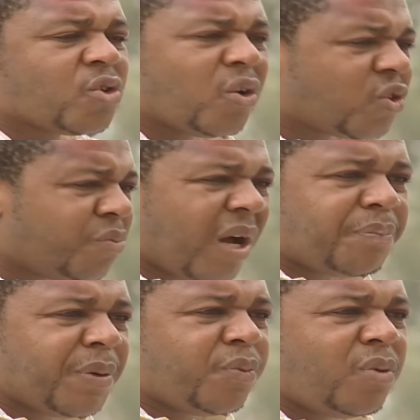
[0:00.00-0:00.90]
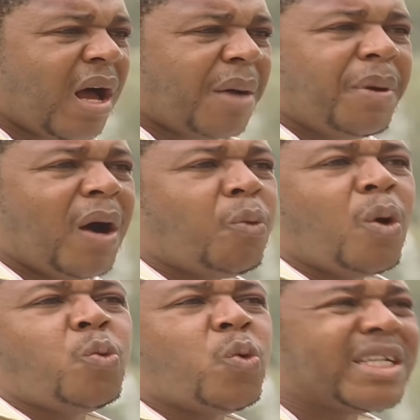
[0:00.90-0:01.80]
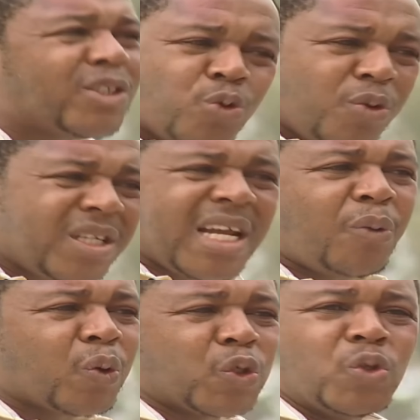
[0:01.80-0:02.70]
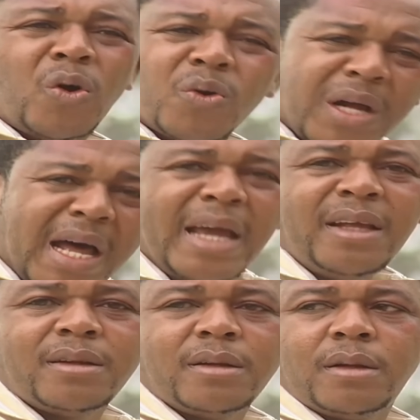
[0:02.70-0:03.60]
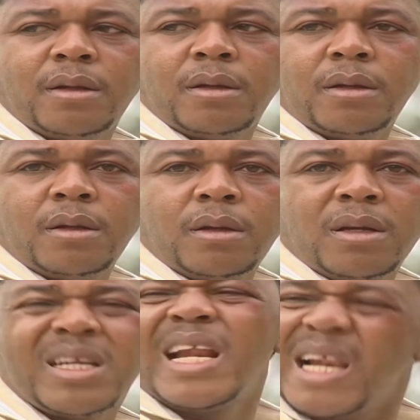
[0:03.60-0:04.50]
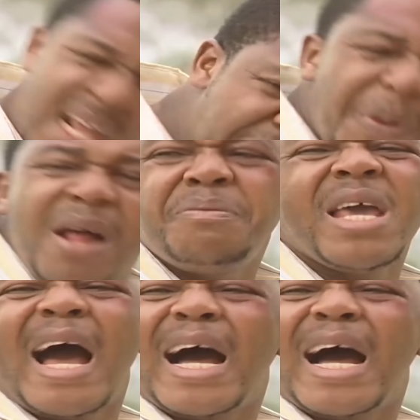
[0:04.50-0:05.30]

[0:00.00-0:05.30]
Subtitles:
talked to my people about what we were doing that was not right, they labeled me